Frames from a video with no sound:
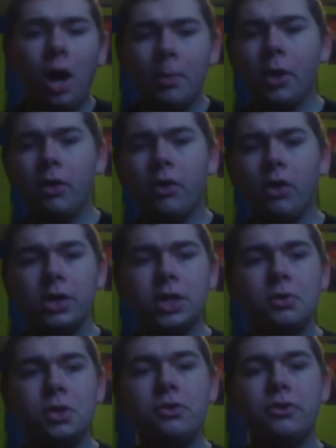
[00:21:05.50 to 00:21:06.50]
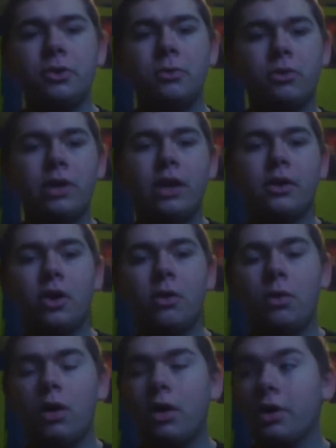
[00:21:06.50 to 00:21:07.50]
uploaded on YouTube. So yeah, go
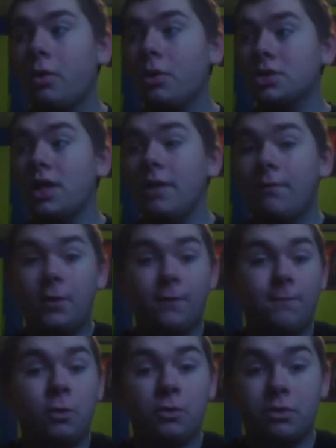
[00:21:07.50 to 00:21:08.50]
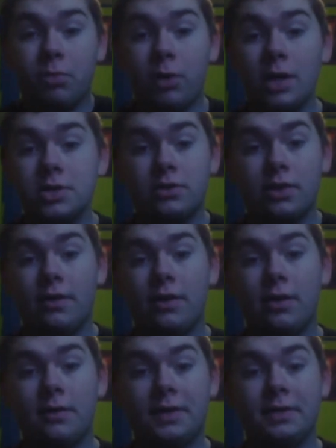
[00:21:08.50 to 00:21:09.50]
watch that for your first impressions
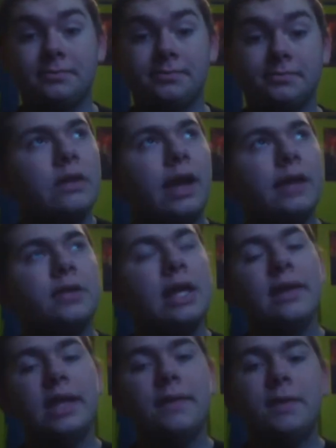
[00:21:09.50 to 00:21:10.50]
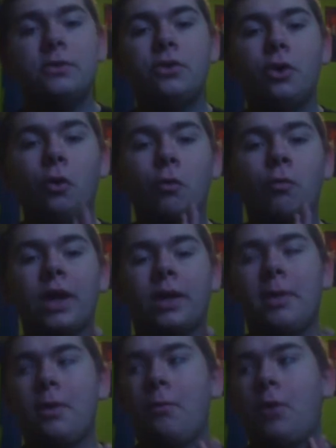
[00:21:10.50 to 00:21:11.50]
of it. So yeah, I definitely do
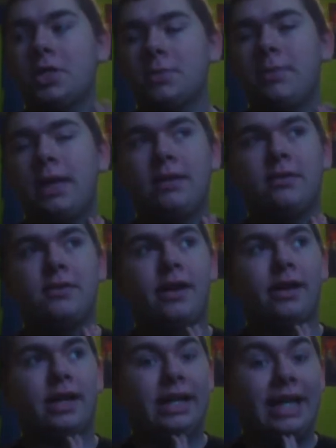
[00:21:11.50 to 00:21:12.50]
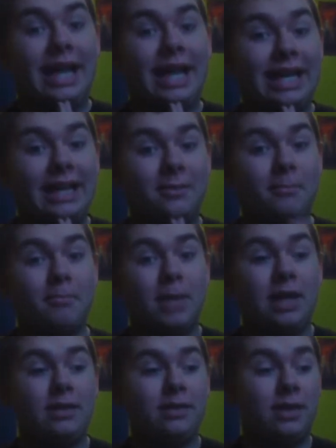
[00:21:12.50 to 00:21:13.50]
recommend watching Panty and Stocking, and again, it's
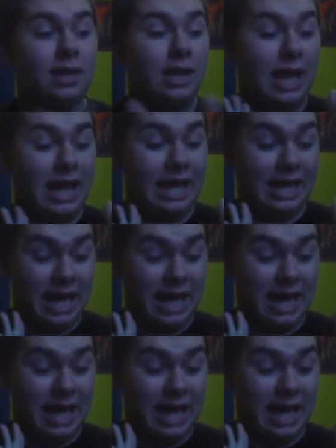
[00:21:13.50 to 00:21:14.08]
amazing, and